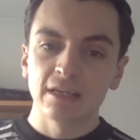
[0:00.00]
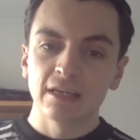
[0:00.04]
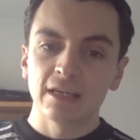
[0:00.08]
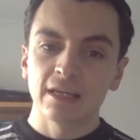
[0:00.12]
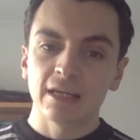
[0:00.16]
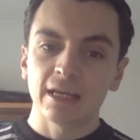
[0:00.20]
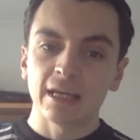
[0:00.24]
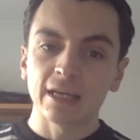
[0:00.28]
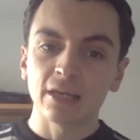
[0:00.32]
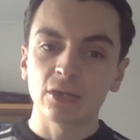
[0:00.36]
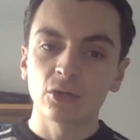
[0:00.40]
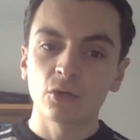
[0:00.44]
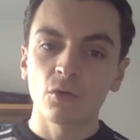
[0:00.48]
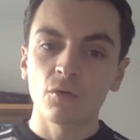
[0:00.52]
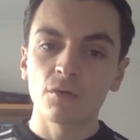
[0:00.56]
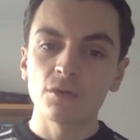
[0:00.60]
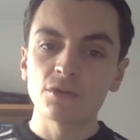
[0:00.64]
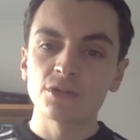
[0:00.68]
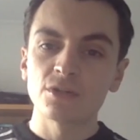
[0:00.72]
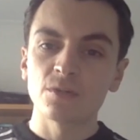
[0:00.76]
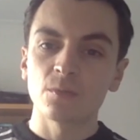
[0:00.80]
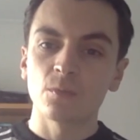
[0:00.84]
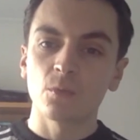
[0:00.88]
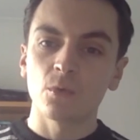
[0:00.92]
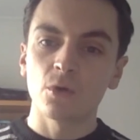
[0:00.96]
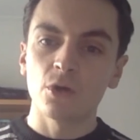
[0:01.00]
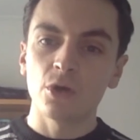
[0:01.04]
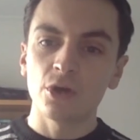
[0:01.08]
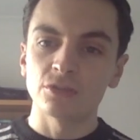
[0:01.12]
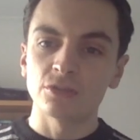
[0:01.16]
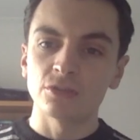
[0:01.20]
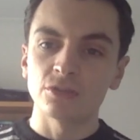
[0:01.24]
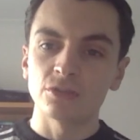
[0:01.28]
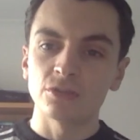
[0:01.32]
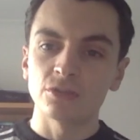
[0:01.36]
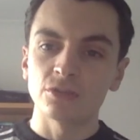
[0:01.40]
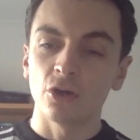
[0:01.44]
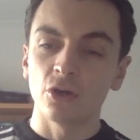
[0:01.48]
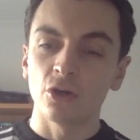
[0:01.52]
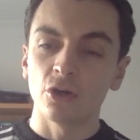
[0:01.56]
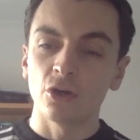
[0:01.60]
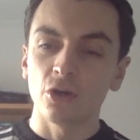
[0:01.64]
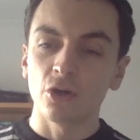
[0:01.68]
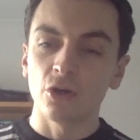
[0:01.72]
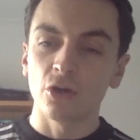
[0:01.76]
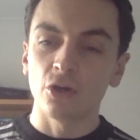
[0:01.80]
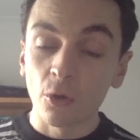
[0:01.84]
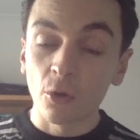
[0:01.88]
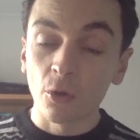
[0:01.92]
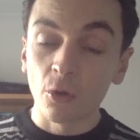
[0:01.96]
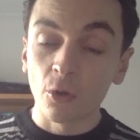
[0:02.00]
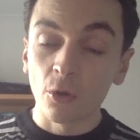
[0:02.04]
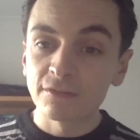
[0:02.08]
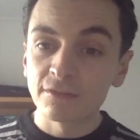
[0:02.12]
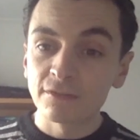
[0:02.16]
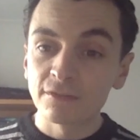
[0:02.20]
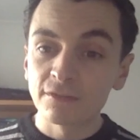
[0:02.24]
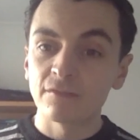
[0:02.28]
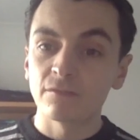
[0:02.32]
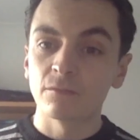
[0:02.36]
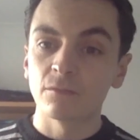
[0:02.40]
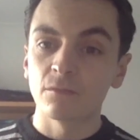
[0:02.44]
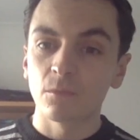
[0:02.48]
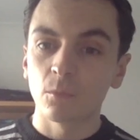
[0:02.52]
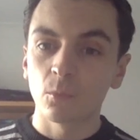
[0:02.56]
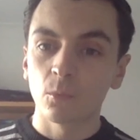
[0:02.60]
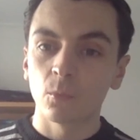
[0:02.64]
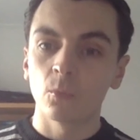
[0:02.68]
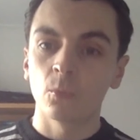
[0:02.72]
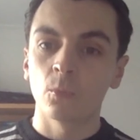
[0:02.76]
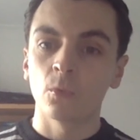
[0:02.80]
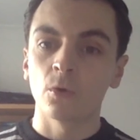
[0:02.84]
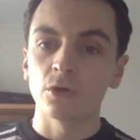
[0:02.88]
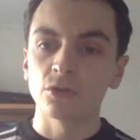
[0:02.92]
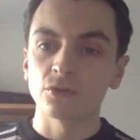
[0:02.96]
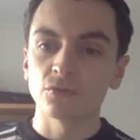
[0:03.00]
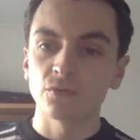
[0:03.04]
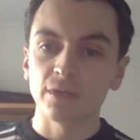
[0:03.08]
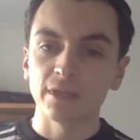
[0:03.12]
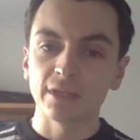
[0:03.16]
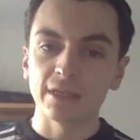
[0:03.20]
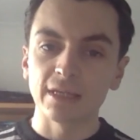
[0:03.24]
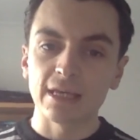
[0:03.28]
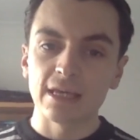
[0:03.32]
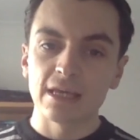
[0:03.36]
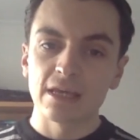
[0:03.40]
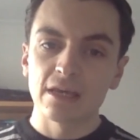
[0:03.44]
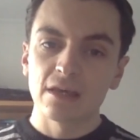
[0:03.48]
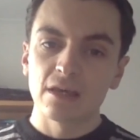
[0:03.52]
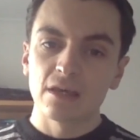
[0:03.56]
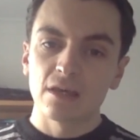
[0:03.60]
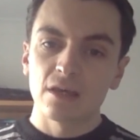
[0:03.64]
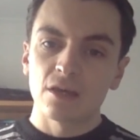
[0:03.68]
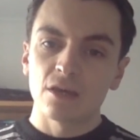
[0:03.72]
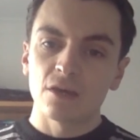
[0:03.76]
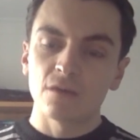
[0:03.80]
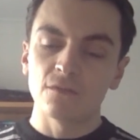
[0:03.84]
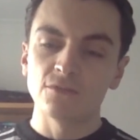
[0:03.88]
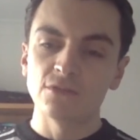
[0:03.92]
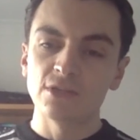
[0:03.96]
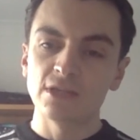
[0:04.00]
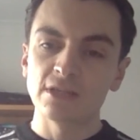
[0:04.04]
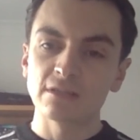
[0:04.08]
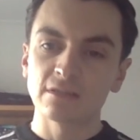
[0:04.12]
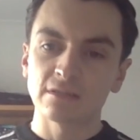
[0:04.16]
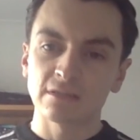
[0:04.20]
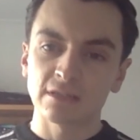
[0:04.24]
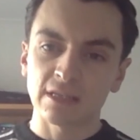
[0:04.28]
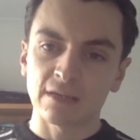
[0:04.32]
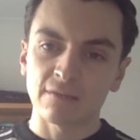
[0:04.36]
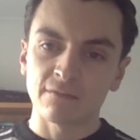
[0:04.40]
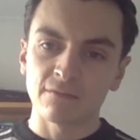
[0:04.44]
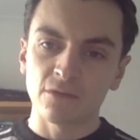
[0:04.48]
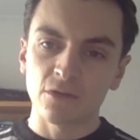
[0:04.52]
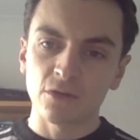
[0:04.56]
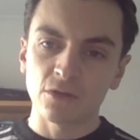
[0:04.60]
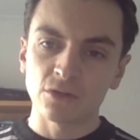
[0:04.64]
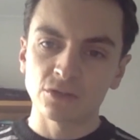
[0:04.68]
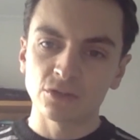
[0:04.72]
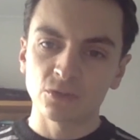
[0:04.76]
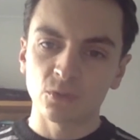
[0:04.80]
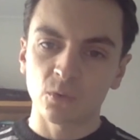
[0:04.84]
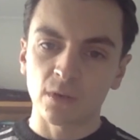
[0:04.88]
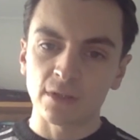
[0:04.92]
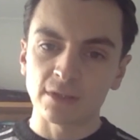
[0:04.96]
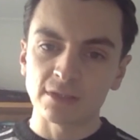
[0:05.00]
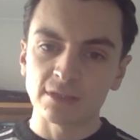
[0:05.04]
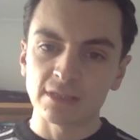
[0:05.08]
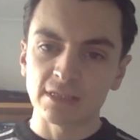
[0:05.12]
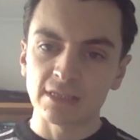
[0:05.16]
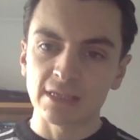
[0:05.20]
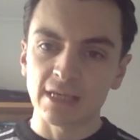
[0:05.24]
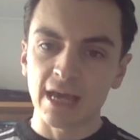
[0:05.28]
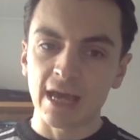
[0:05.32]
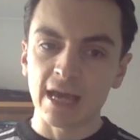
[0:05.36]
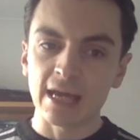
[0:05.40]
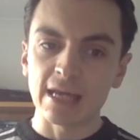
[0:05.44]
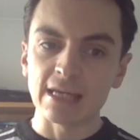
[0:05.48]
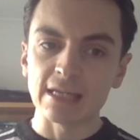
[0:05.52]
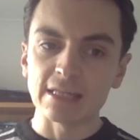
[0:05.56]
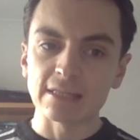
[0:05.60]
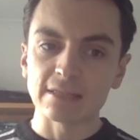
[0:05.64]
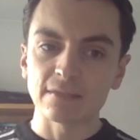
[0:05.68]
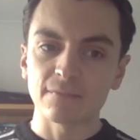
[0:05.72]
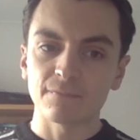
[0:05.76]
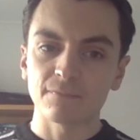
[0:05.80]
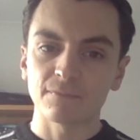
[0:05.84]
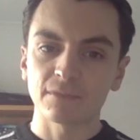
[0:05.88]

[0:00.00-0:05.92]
encouraging words and uplifting words, really, of Jesus in verse 28.